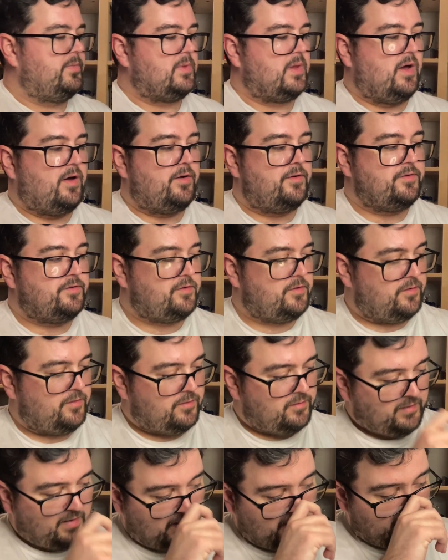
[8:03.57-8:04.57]

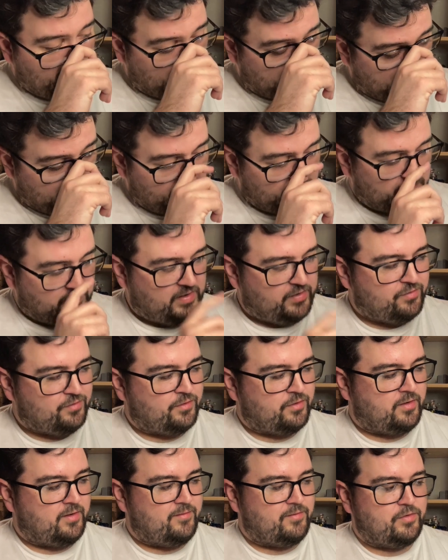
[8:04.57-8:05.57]
Also,
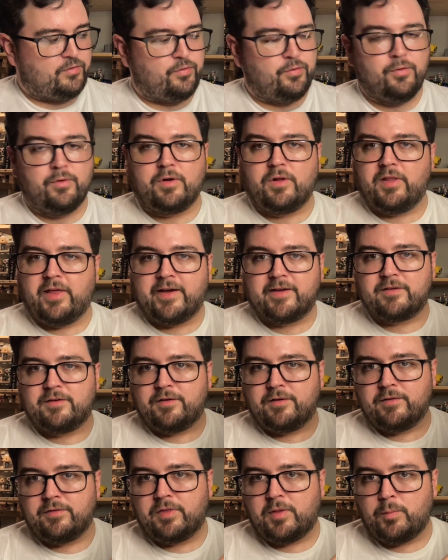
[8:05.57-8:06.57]
measure of a true
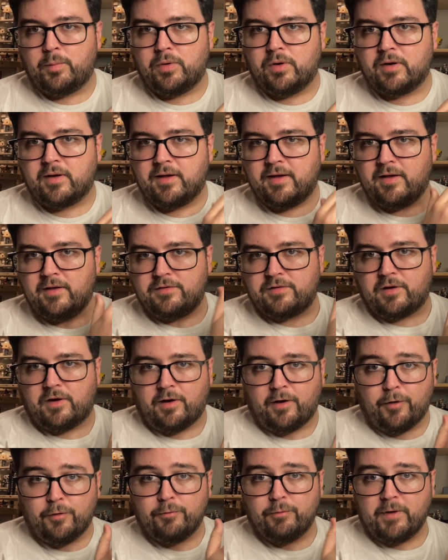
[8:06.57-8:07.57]
collector, the book is
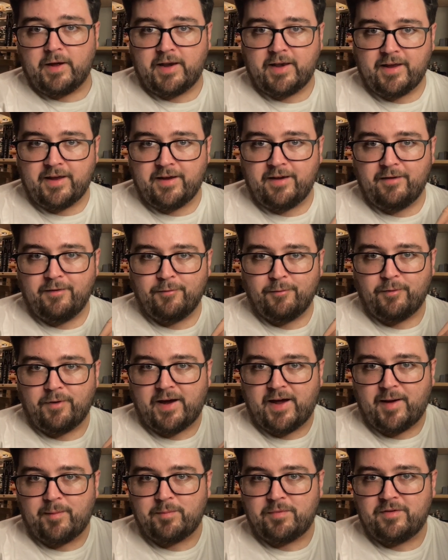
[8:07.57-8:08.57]
already
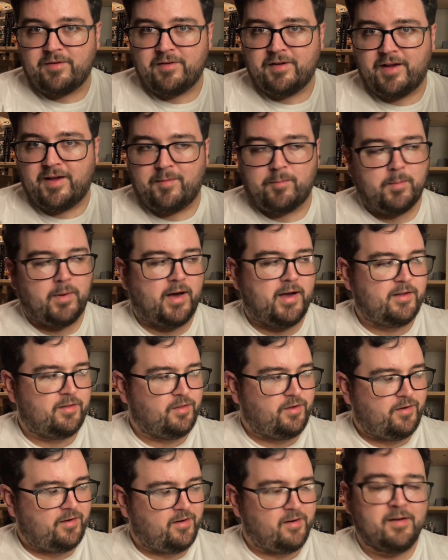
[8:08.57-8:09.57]
wrapped in
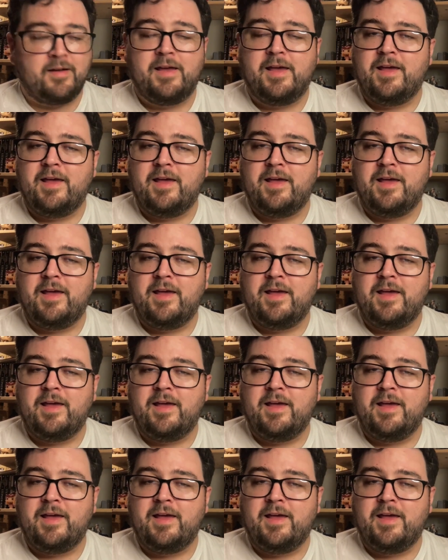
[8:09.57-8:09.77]
Mylar.